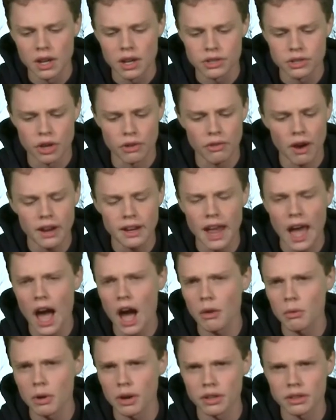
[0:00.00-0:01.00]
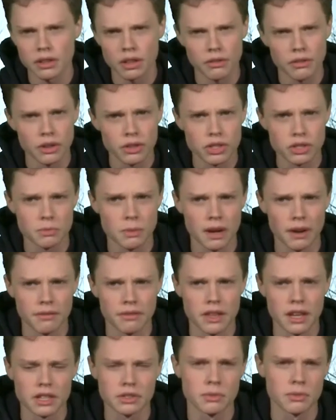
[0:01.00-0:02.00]
So right now, we're in the real swing of
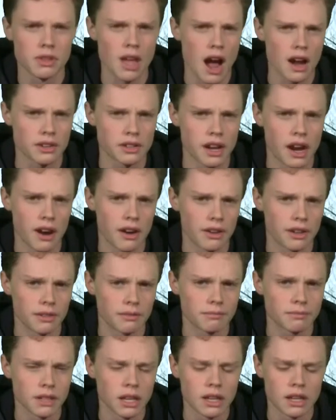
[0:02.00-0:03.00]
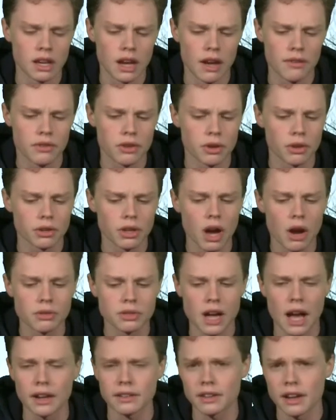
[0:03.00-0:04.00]
things with Dr. Harriton. If you don't know,
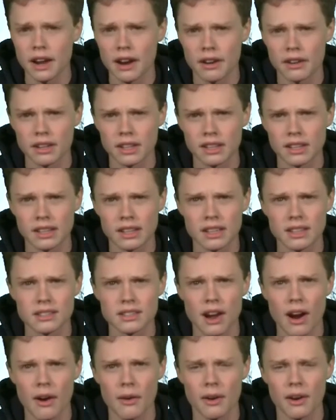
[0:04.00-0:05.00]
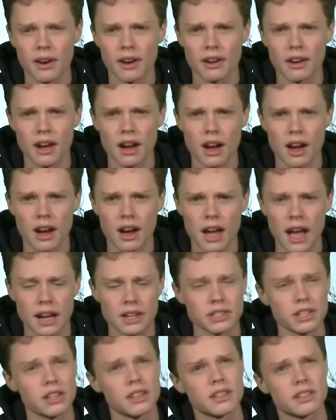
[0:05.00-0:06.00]
Dr. Harriton is our, uh,
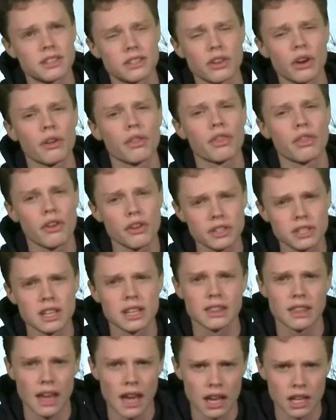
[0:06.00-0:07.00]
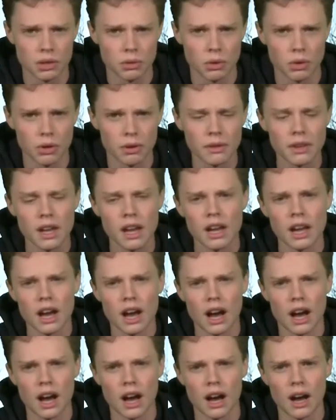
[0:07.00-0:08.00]
actually, this is our 13th annual
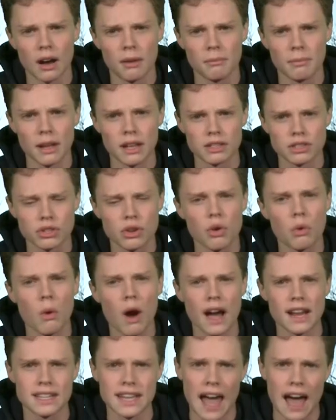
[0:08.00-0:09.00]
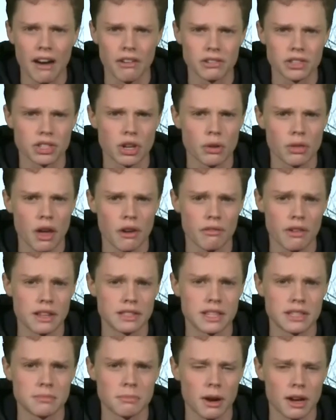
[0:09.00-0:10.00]
um, school-wide talent show that
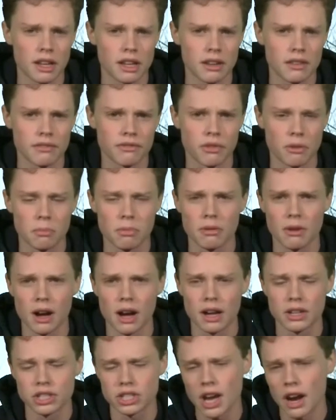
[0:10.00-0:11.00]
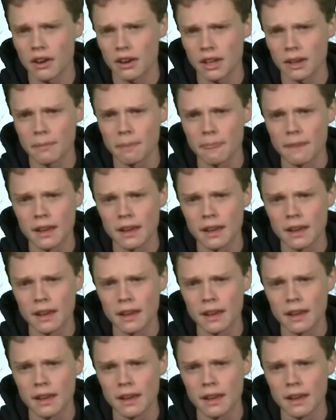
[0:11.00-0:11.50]
raises money for uh, charity.